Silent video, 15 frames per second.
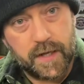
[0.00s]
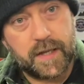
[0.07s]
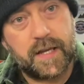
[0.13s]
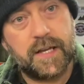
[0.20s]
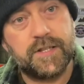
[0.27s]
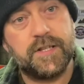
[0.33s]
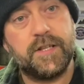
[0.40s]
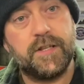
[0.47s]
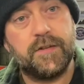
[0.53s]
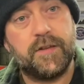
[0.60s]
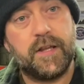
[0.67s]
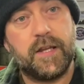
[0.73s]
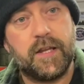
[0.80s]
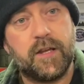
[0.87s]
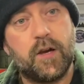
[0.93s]
getting
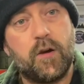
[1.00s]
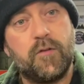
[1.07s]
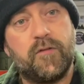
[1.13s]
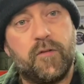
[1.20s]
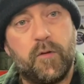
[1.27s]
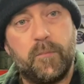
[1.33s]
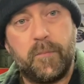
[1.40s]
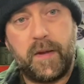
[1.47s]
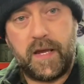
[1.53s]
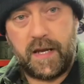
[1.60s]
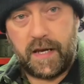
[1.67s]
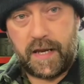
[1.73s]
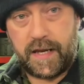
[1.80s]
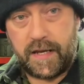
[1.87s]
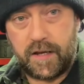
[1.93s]
the GoFundMe
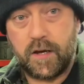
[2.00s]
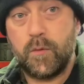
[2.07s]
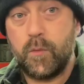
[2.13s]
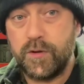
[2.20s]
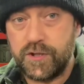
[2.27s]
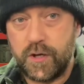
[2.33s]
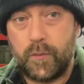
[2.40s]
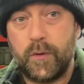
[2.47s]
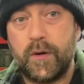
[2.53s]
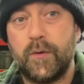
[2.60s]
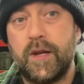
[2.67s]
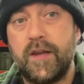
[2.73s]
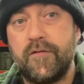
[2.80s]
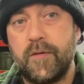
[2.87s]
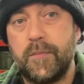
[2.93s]
link, which I will
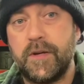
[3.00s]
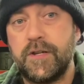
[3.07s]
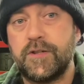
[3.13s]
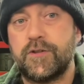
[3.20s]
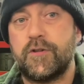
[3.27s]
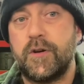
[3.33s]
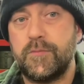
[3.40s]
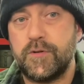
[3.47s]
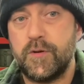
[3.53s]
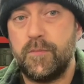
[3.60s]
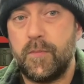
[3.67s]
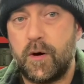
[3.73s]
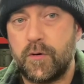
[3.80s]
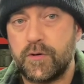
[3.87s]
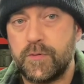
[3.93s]
leave in the description
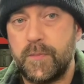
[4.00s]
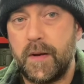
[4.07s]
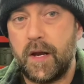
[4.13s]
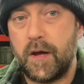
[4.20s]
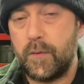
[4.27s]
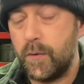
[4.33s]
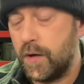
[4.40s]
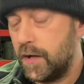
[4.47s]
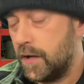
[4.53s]
box below,